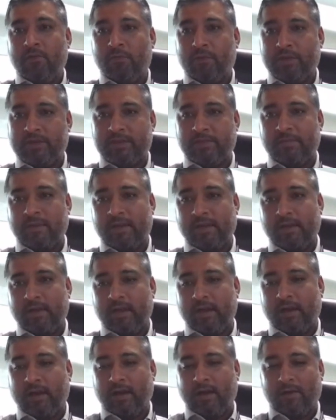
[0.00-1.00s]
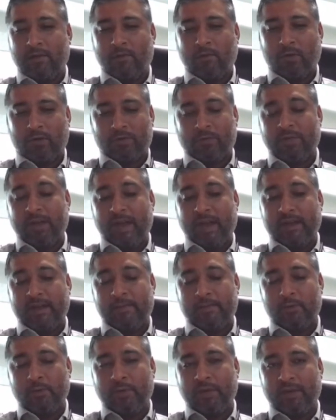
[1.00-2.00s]
Vis-a-vis, what we end
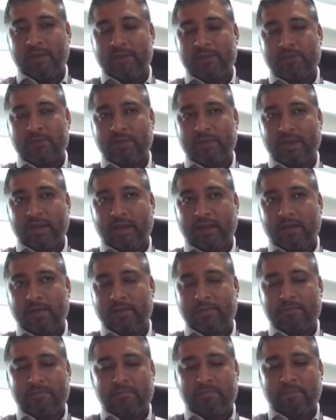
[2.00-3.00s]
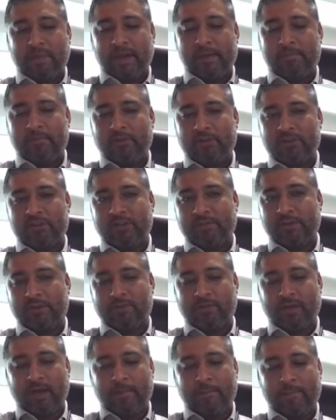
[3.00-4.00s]
up doing is we take a paintbrush and we
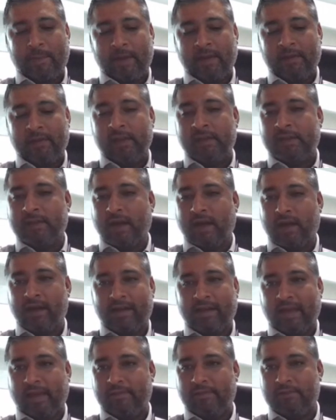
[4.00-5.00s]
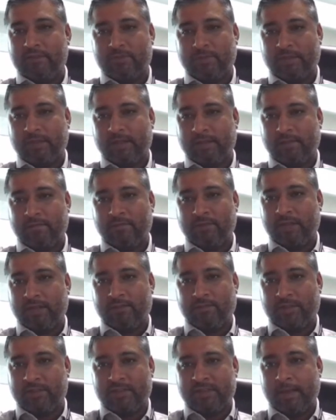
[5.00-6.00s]
try and paint the entire canvas with that the
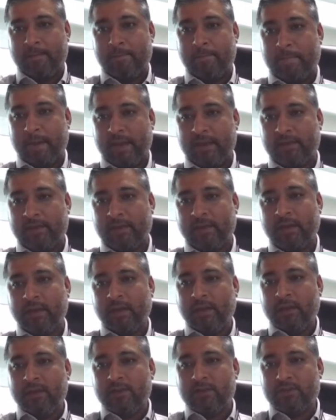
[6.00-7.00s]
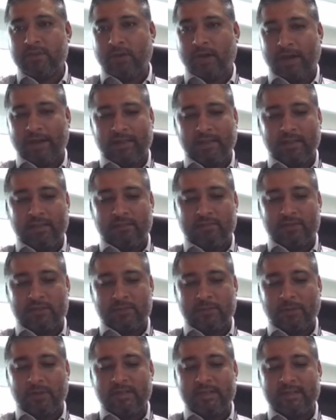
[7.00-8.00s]
same paint. So I think
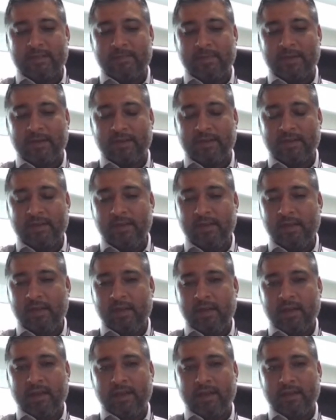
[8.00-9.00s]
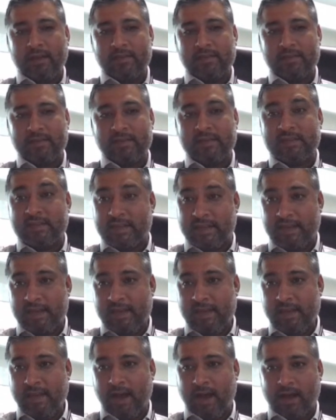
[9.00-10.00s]
responsibility is
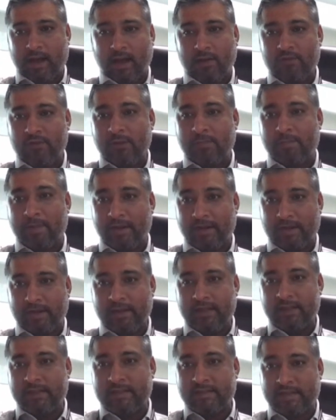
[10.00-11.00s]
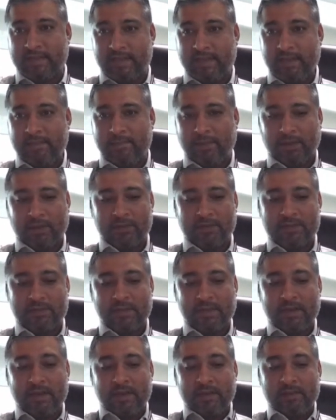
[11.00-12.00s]
key. Accountability is key, because